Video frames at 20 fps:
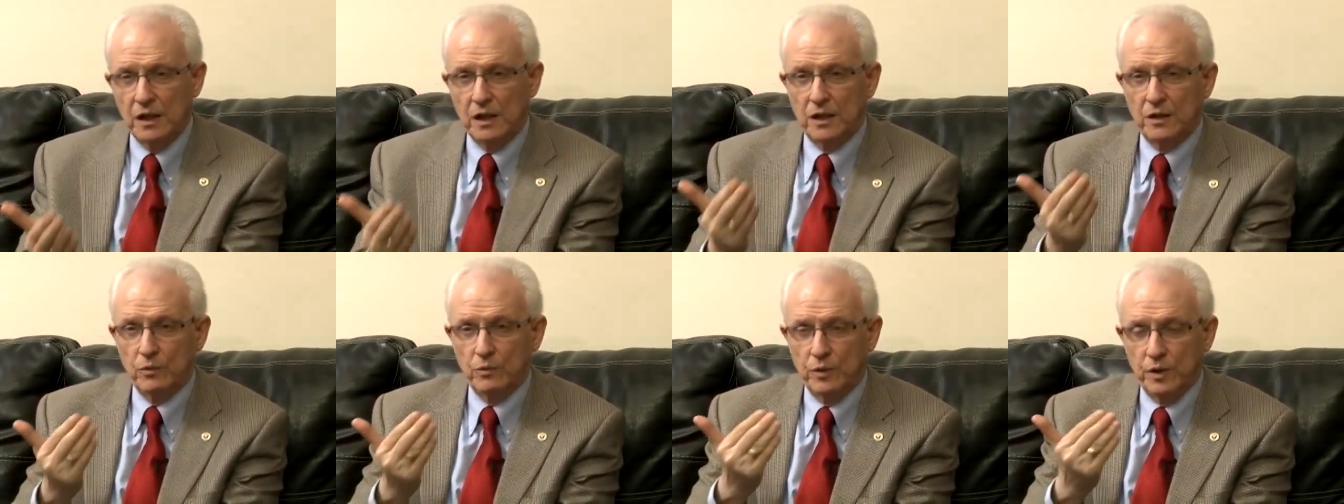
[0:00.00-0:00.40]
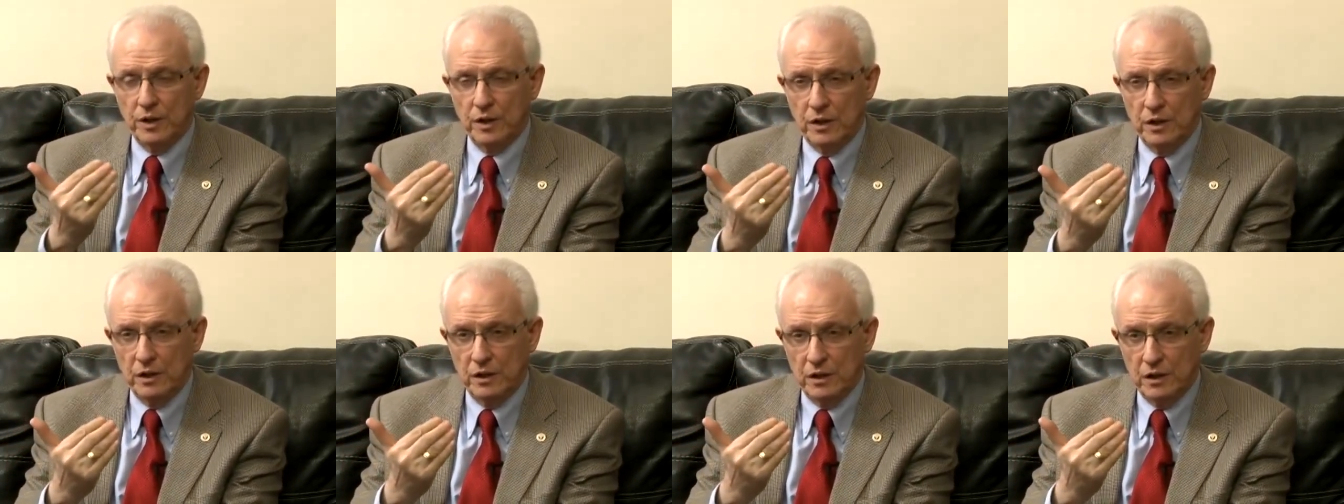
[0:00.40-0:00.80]
And
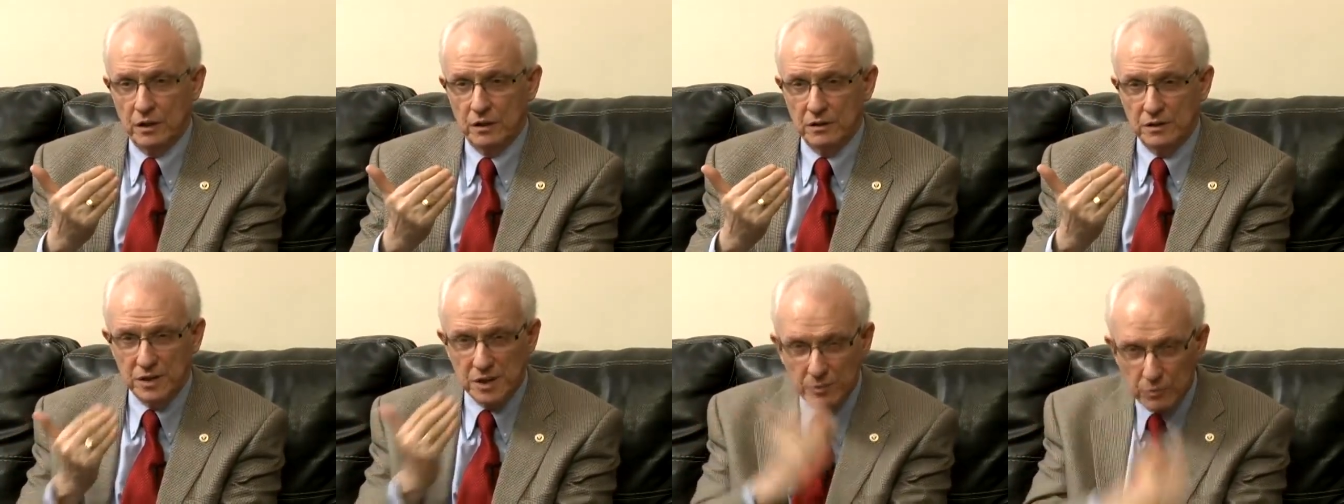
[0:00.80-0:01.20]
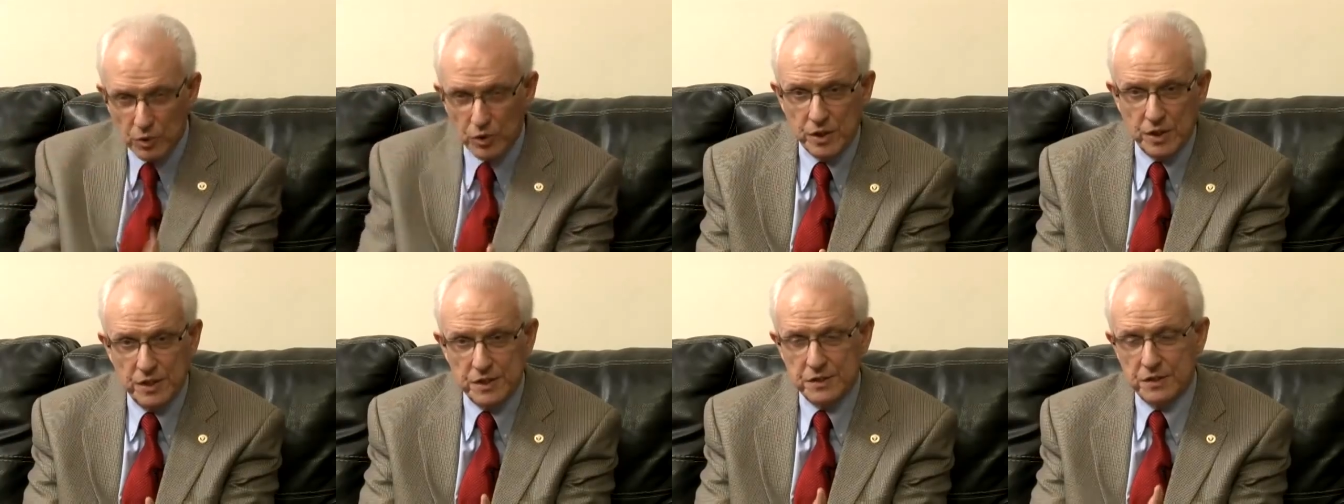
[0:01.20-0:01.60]
when uh,
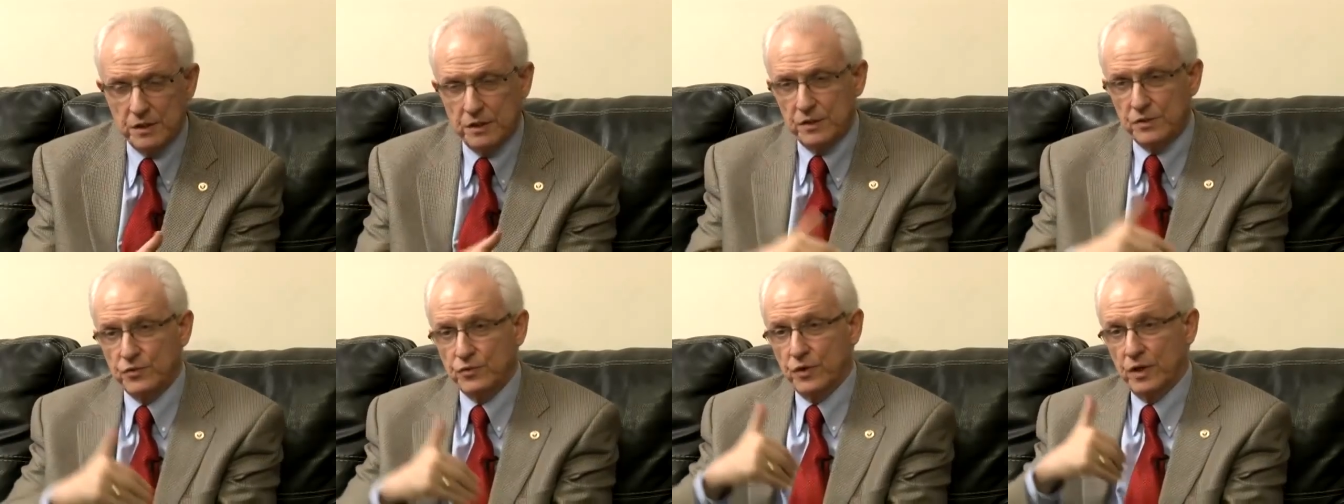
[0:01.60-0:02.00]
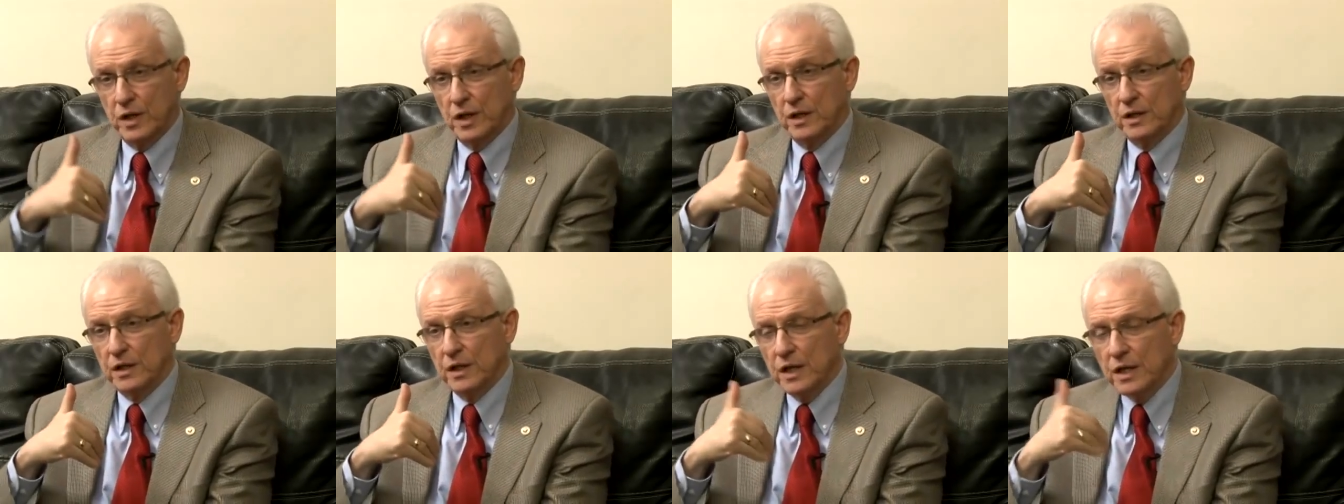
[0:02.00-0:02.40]
demonizing Israel
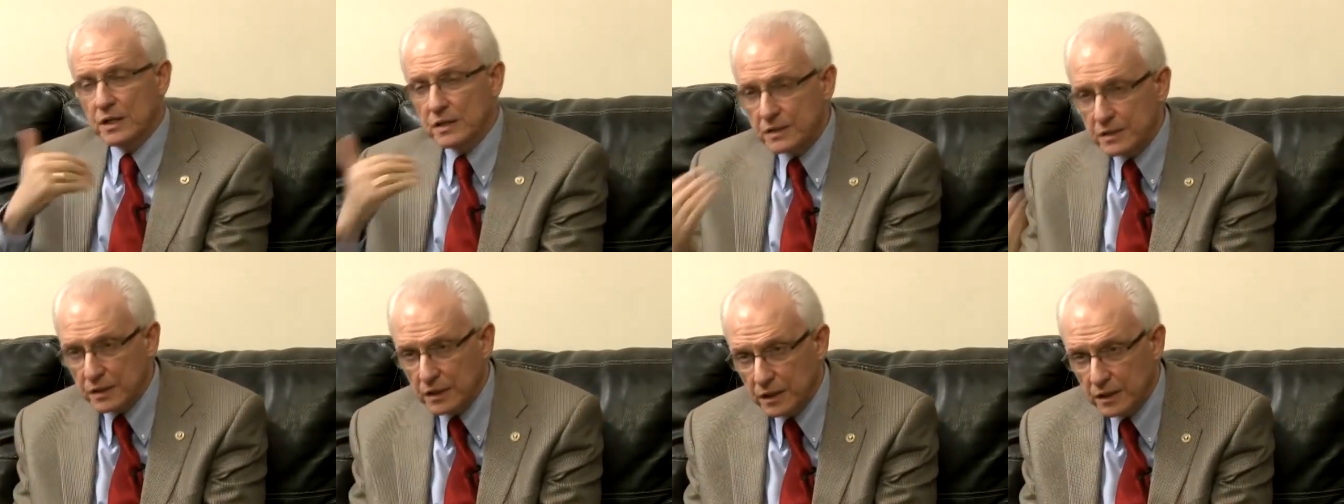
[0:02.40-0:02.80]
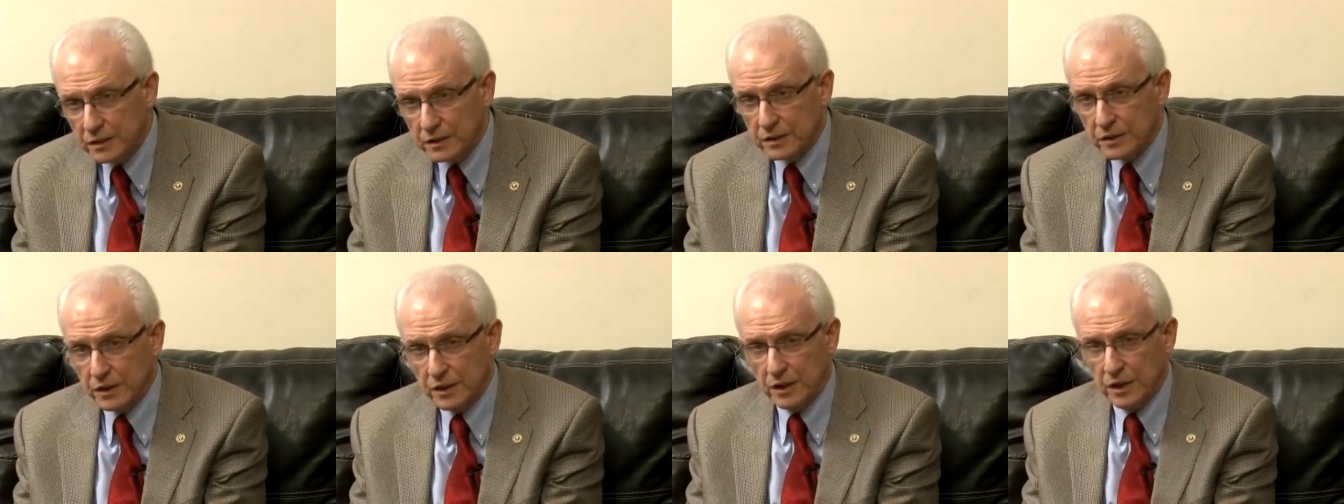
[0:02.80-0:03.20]
and
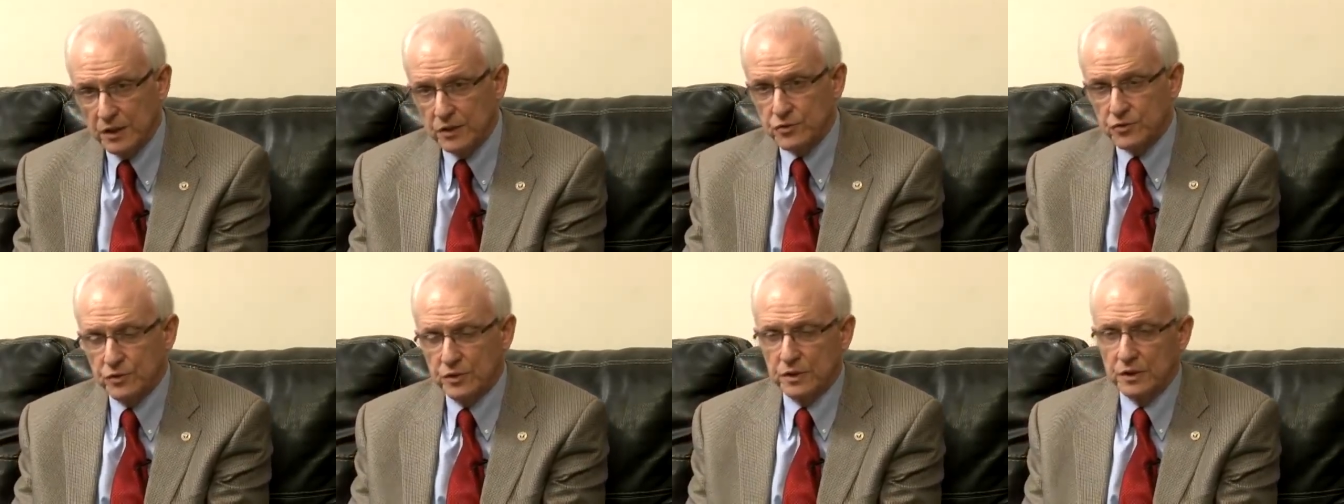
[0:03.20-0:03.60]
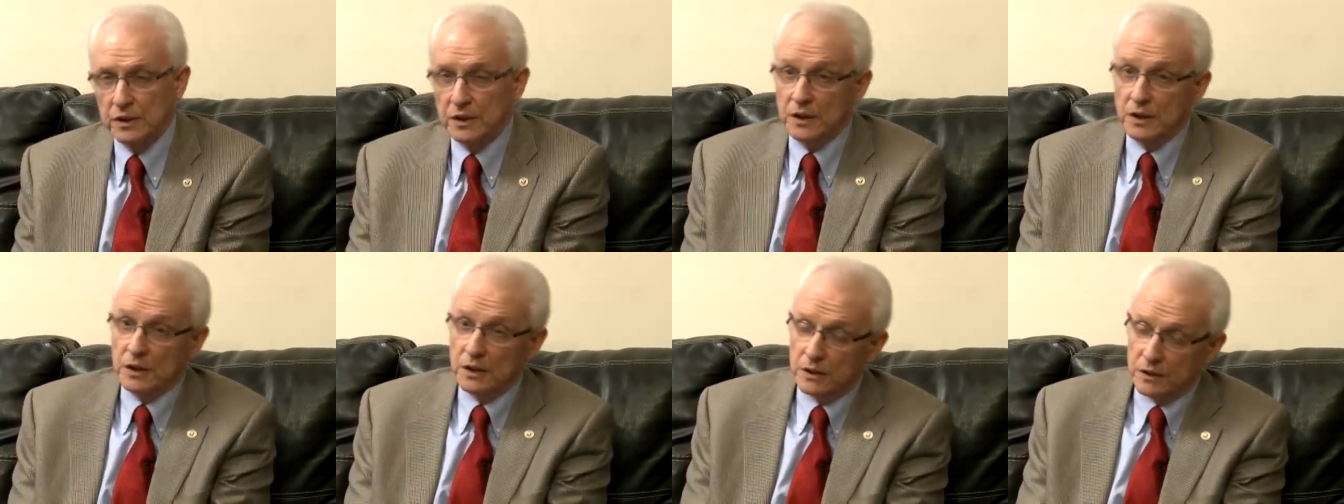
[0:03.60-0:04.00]
incited hatred
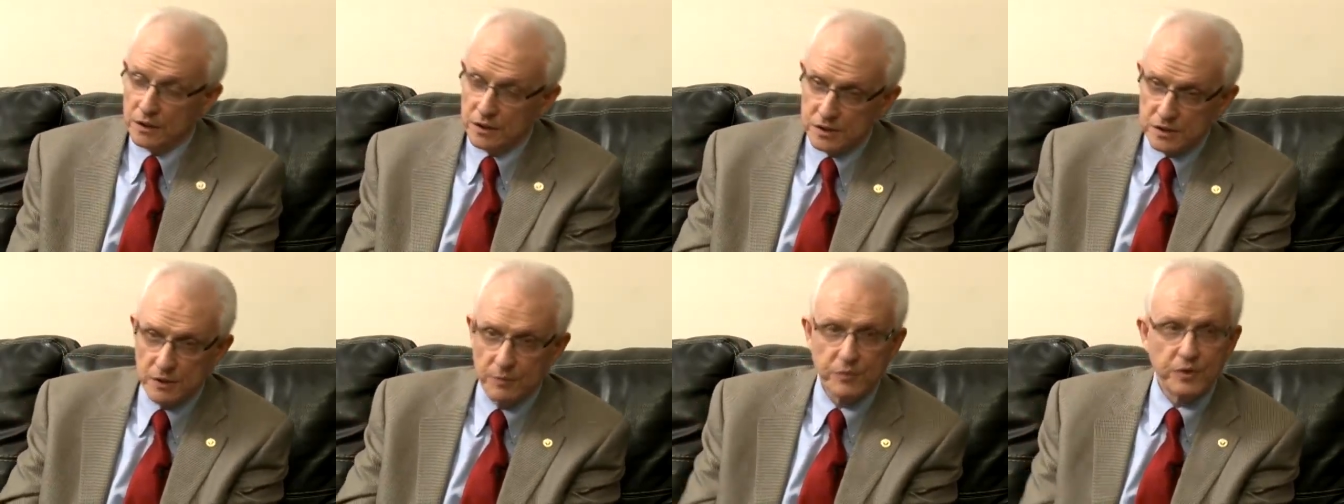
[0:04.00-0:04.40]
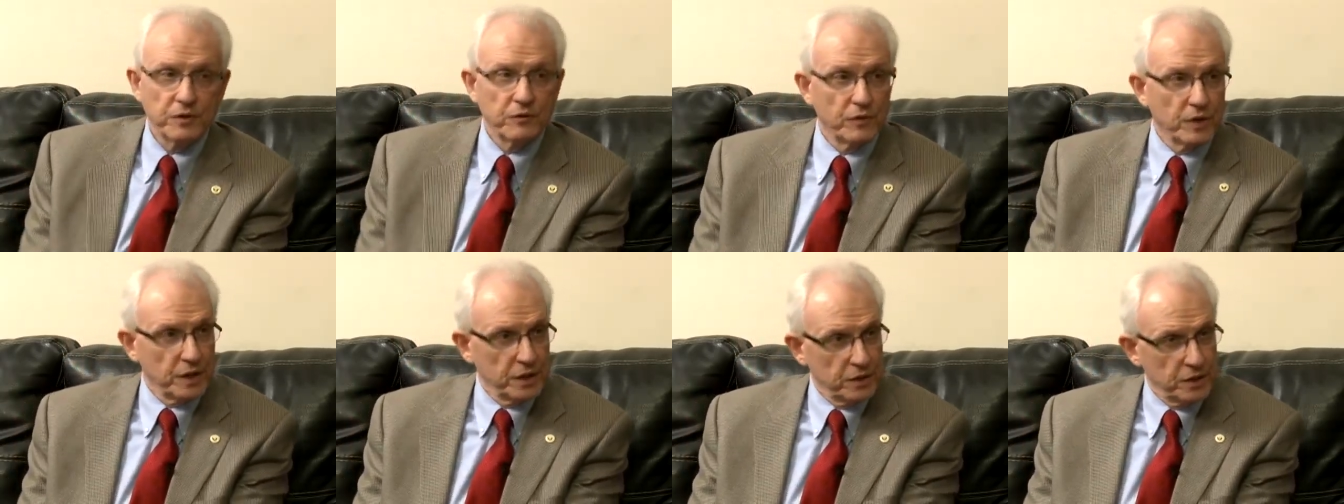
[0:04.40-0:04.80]
is
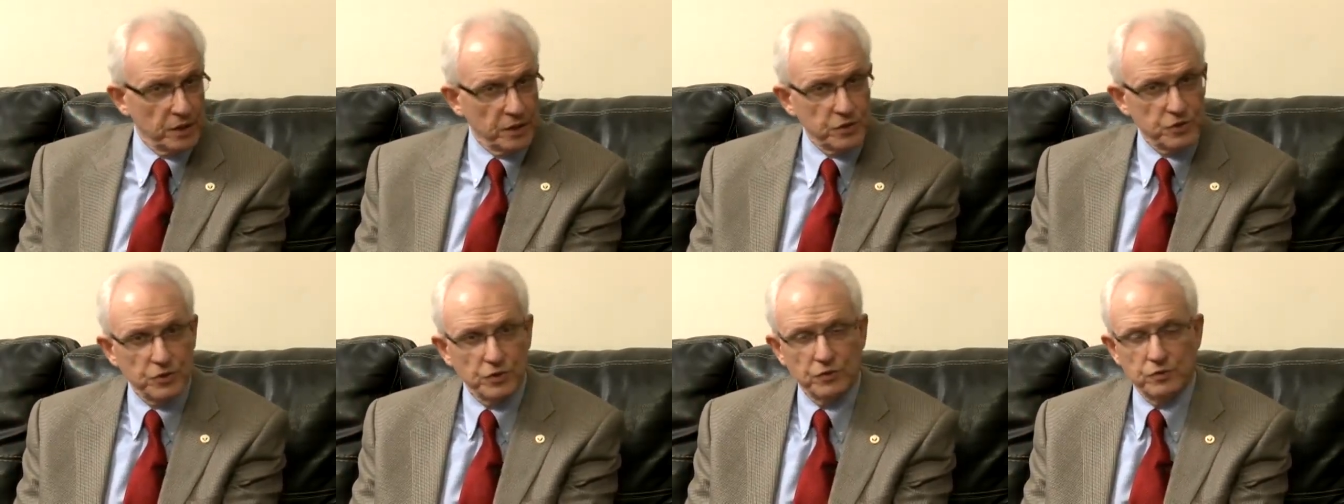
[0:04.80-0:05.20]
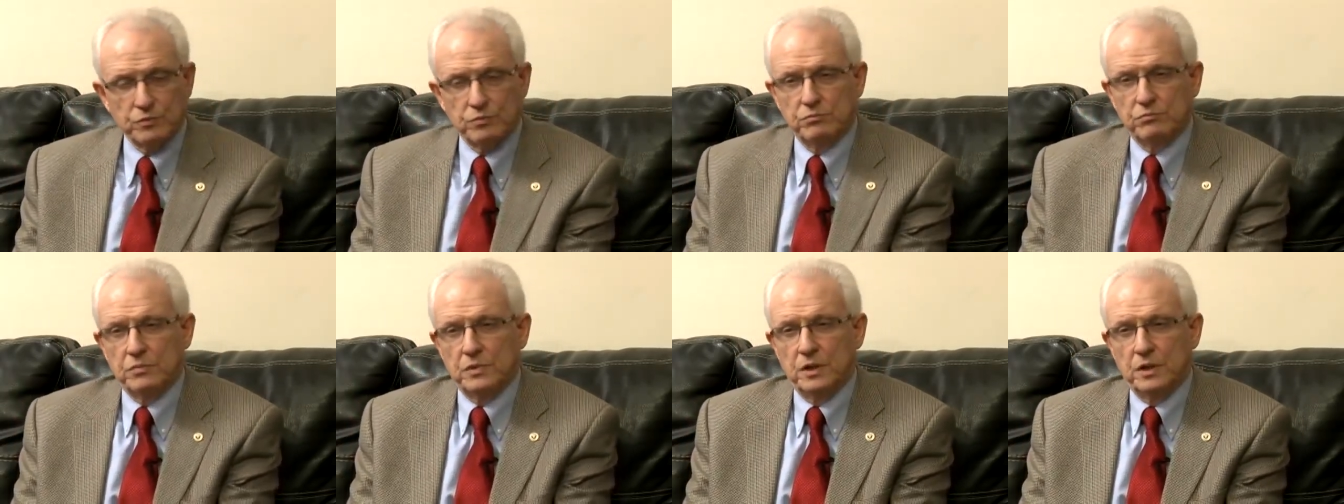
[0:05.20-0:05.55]
something very dangerous.